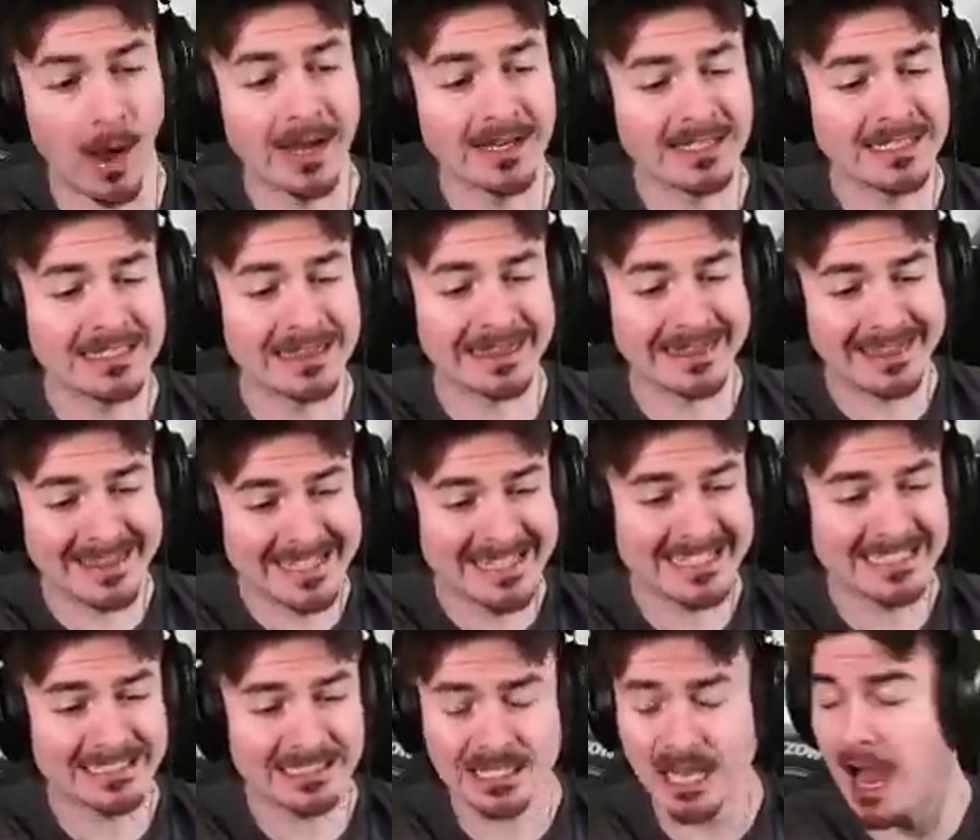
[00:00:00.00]
So I need
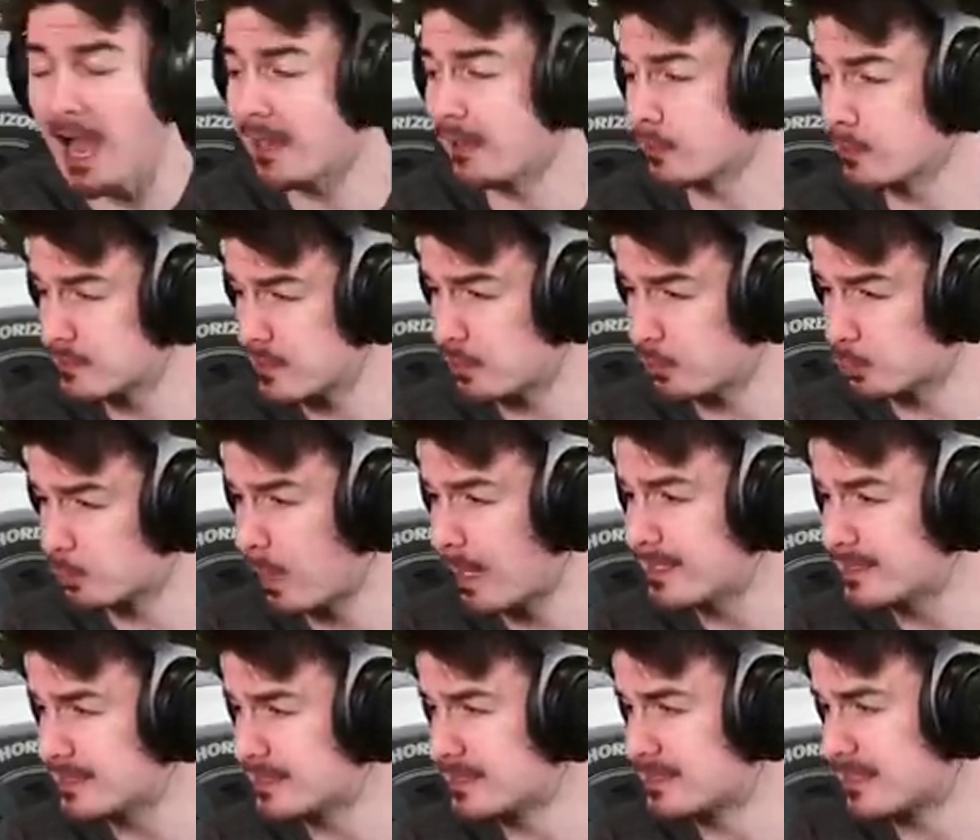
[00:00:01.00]
these tires, the
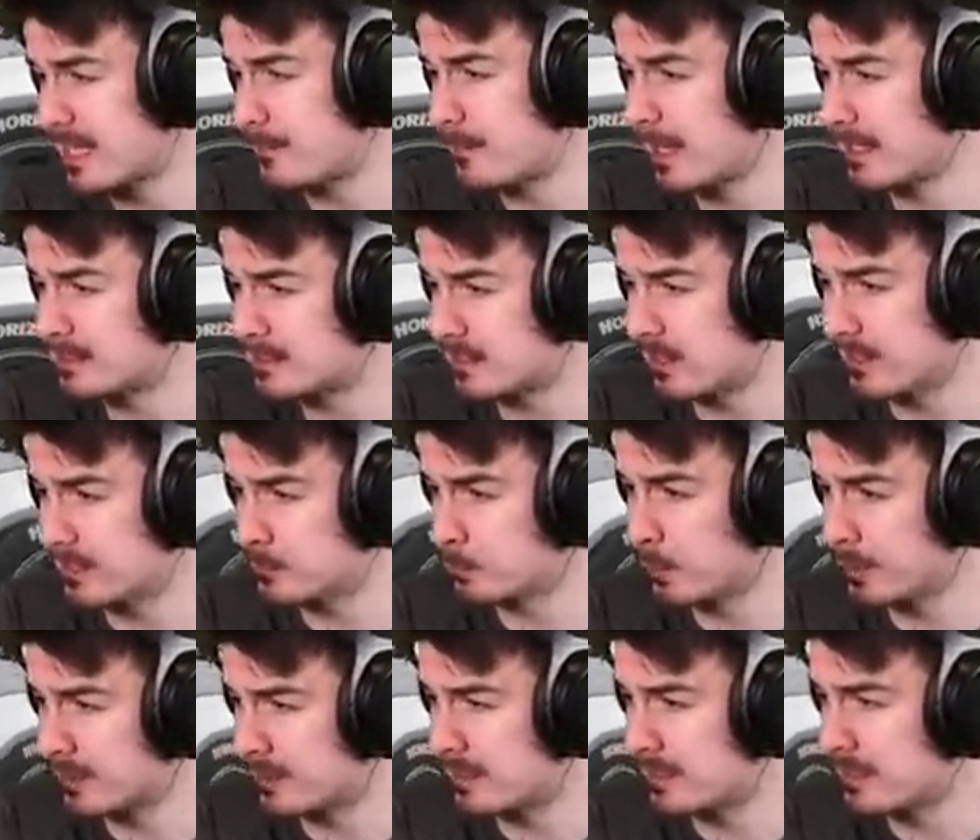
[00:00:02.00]
Horizon semi-slicks
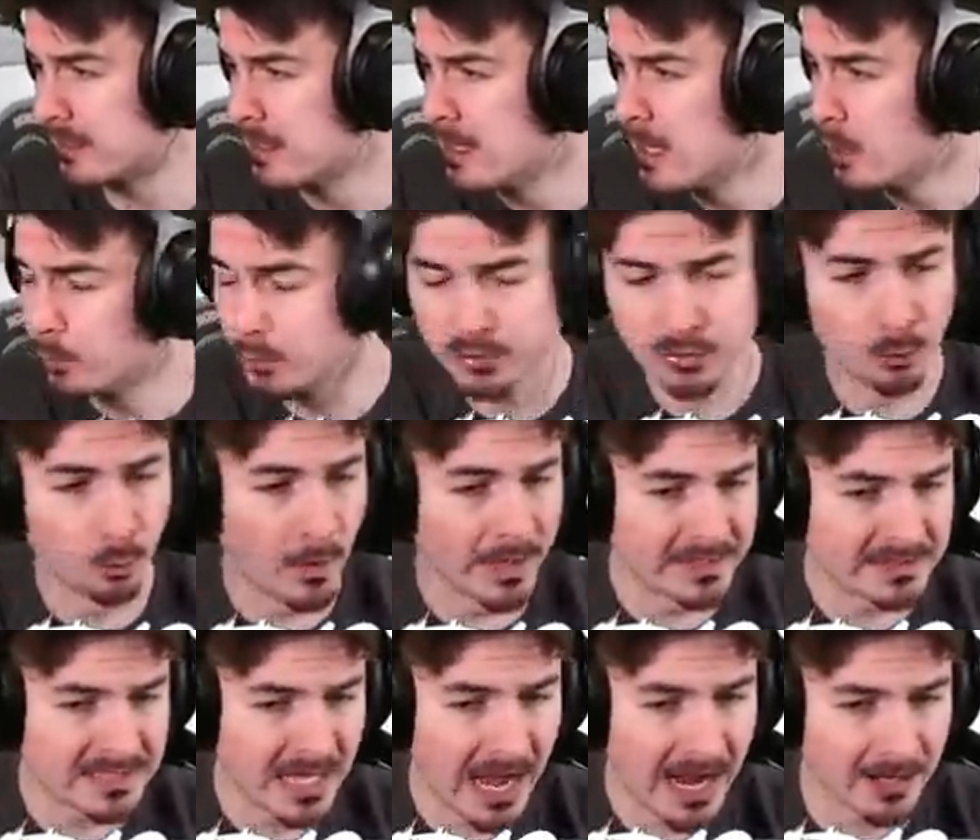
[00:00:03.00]
with the with the
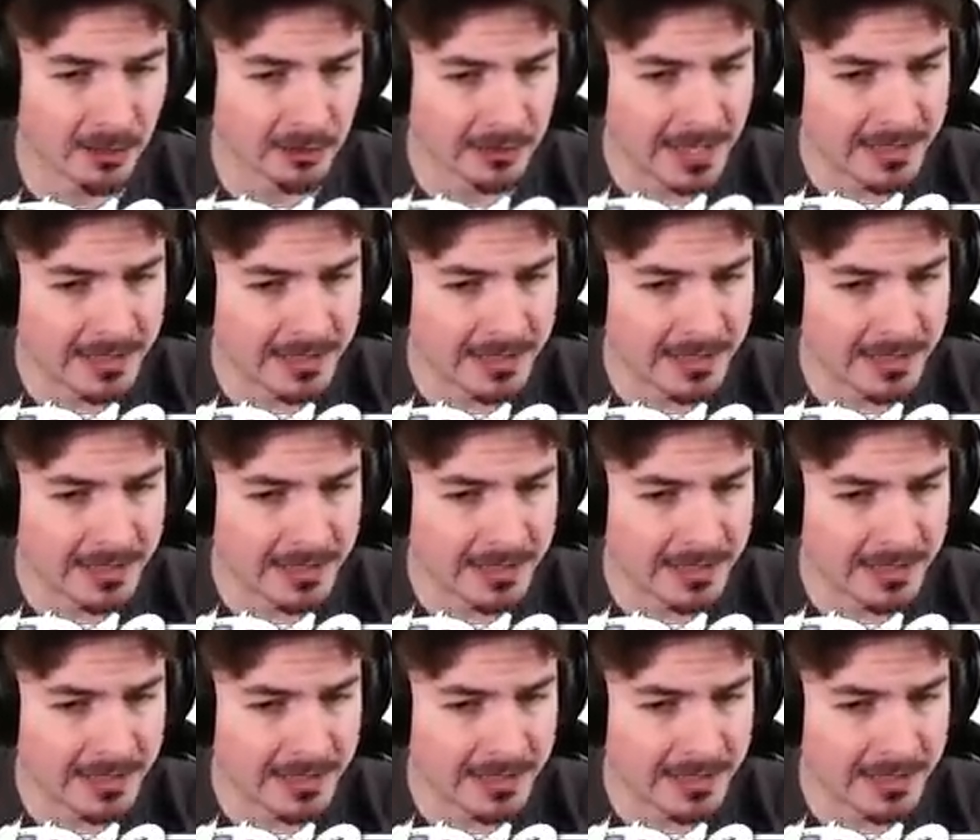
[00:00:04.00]
white tire